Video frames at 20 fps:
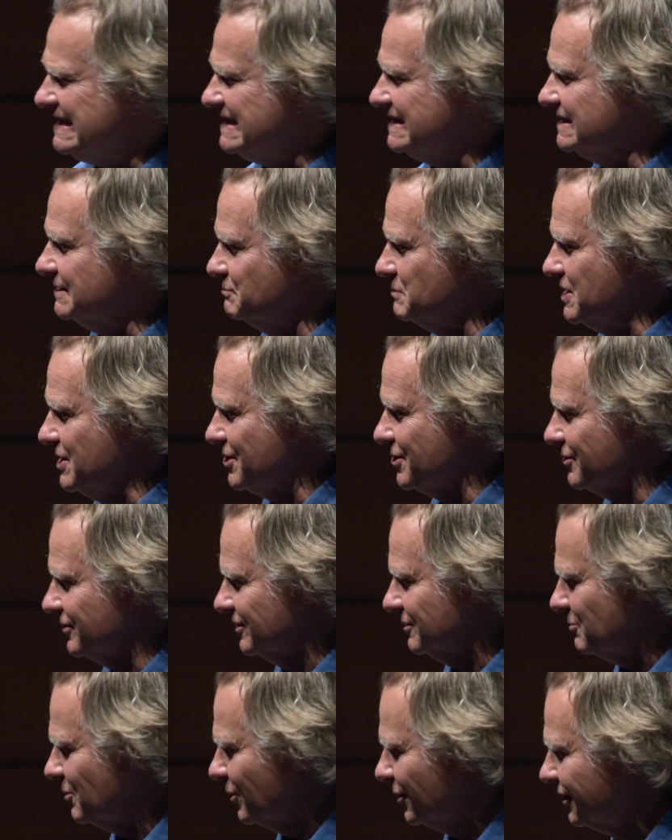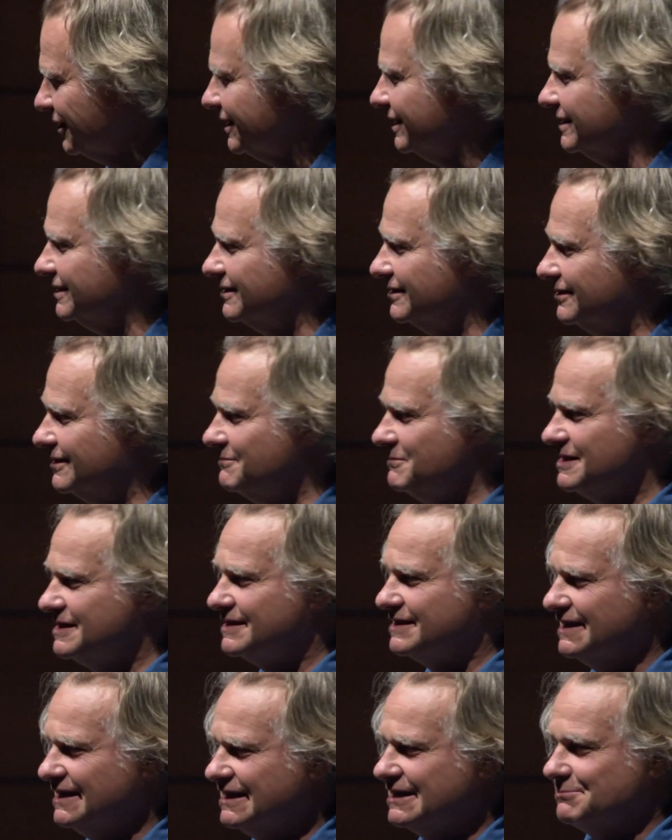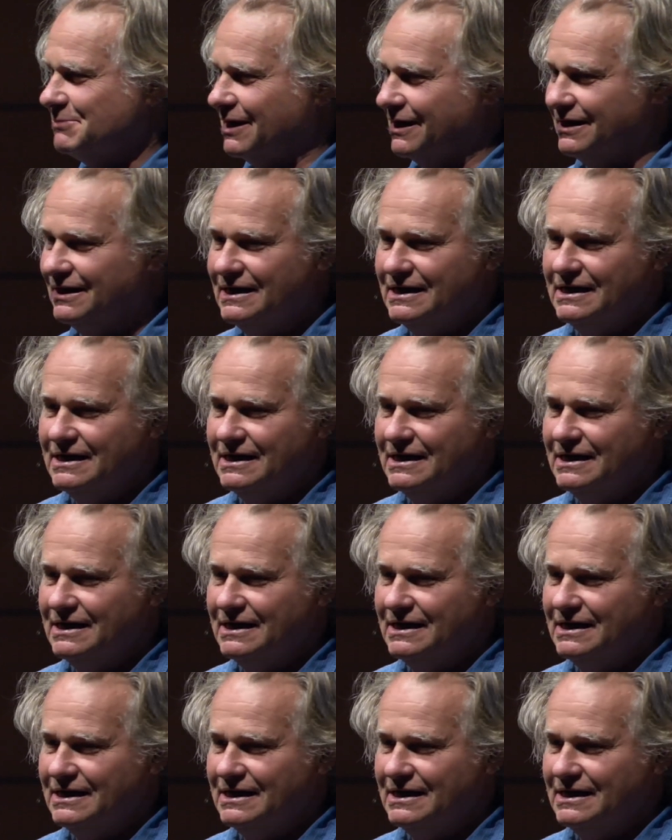in the mirror in the morning? Think about it.